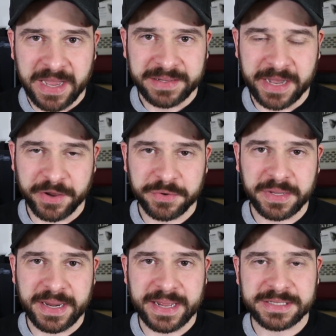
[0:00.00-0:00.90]
Not
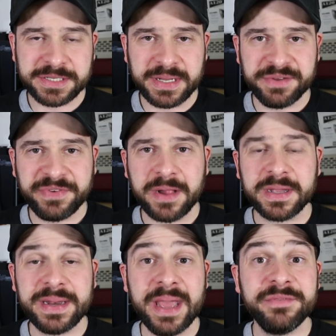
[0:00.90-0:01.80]
only has the
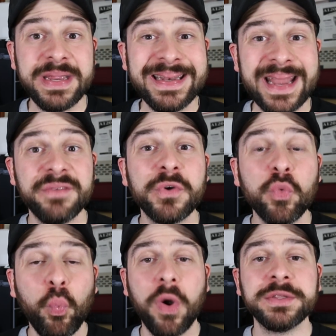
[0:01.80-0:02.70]
Falcon Heavy never
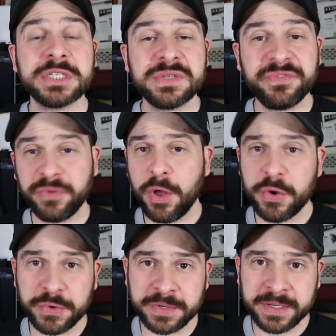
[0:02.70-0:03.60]
once
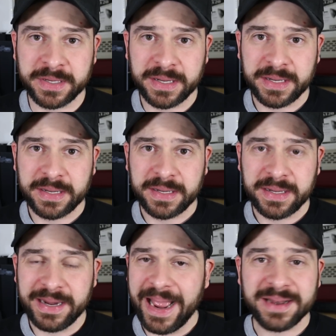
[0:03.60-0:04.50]
flown,
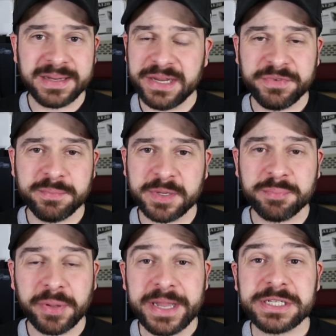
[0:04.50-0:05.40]
it hadn't even been
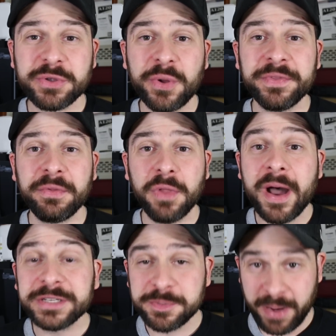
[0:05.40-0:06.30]
placed on the
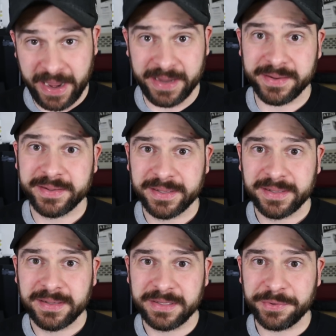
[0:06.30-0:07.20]
launch pad
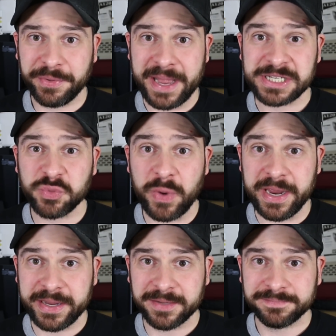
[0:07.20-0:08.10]
until last
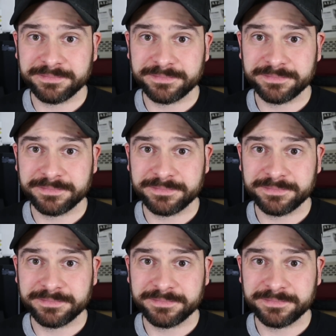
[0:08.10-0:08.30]
week.